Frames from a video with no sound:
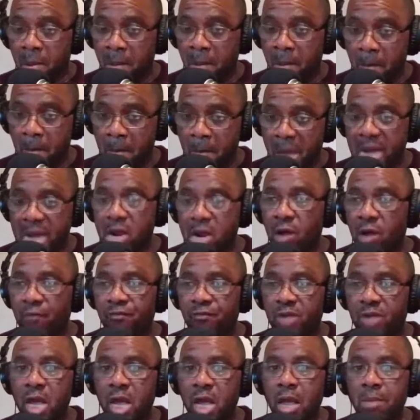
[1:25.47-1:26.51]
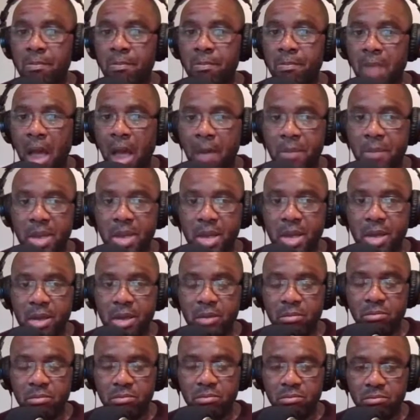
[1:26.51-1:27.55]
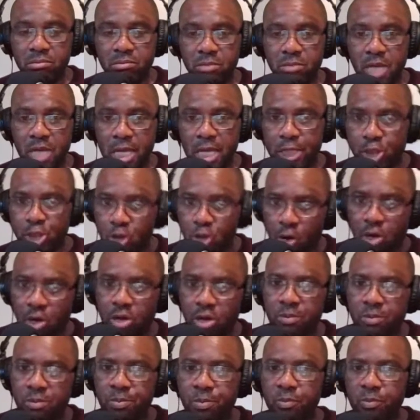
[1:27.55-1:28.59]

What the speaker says: many of them might be a stroke.